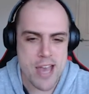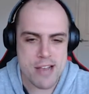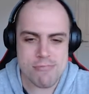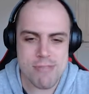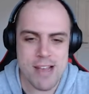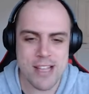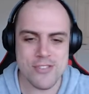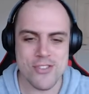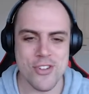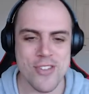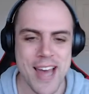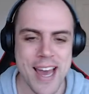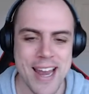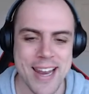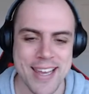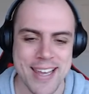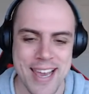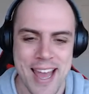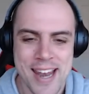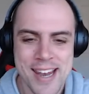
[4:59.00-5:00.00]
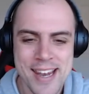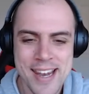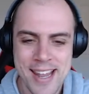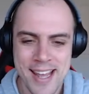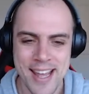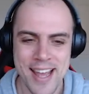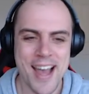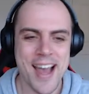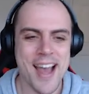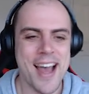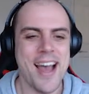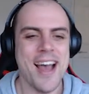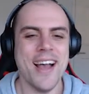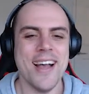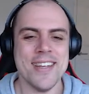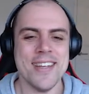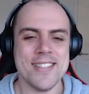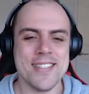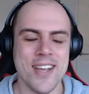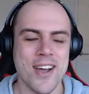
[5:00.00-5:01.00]
let's do that again.
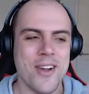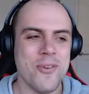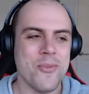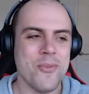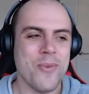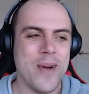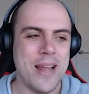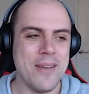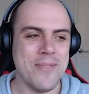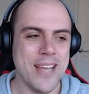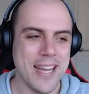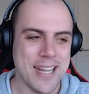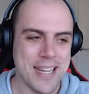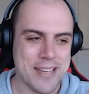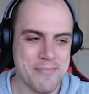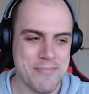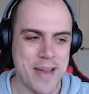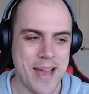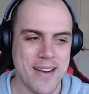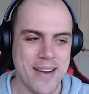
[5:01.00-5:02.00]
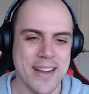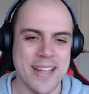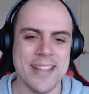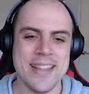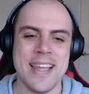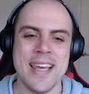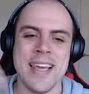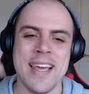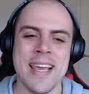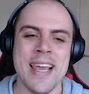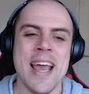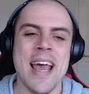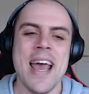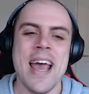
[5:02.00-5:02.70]
So when we are comparing the